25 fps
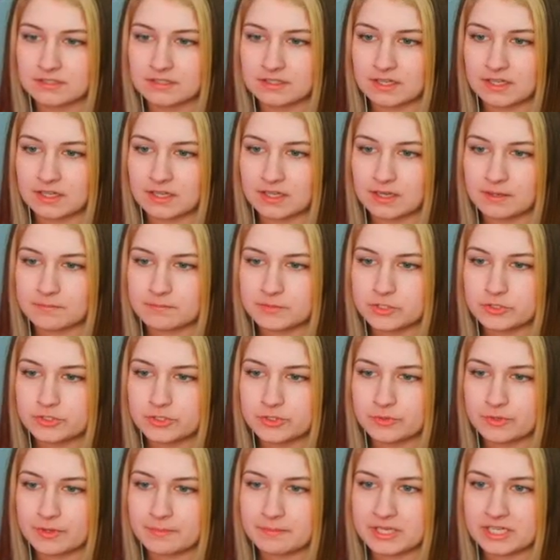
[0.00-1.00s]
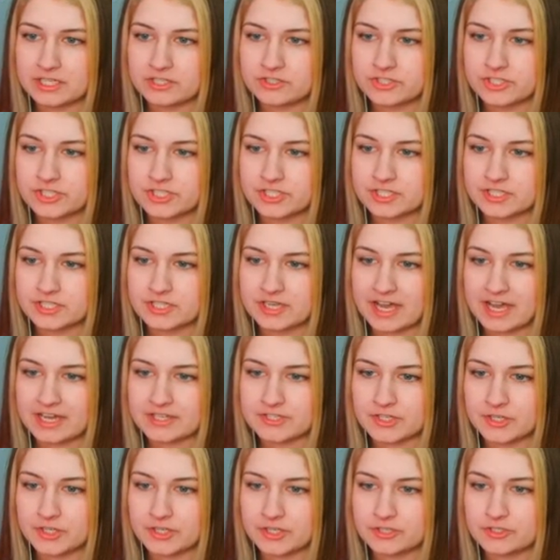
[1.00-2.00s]
Um, you do. I managed to
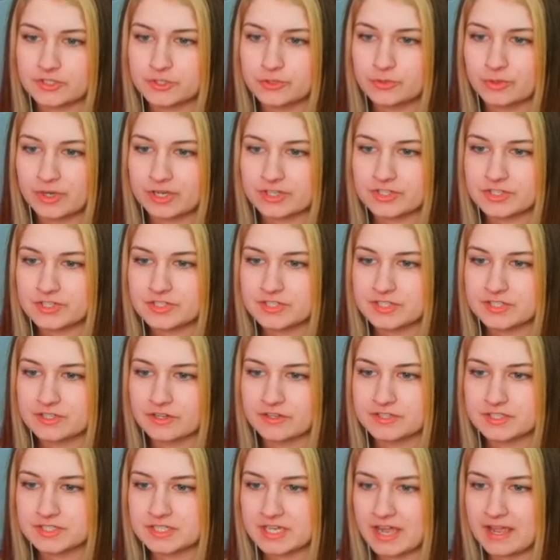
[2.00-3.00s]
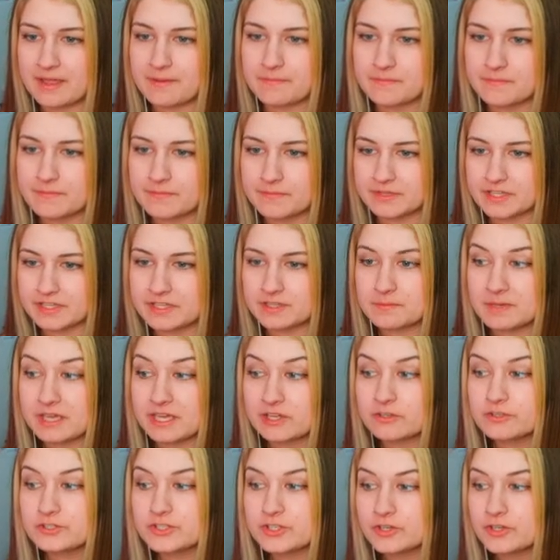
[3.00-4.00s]
ask her two questions in all the time that the
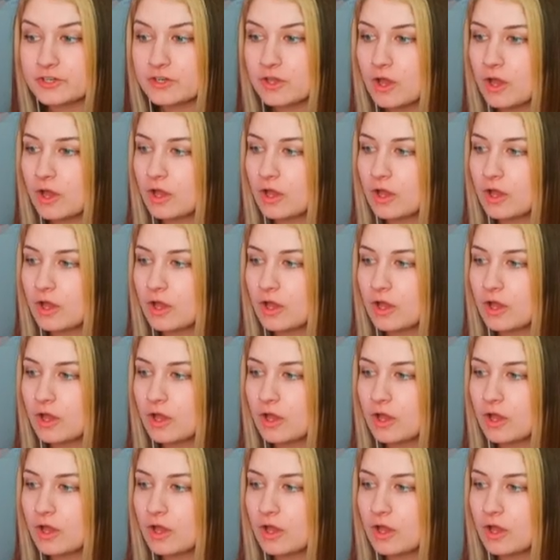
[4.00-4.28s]
panel took.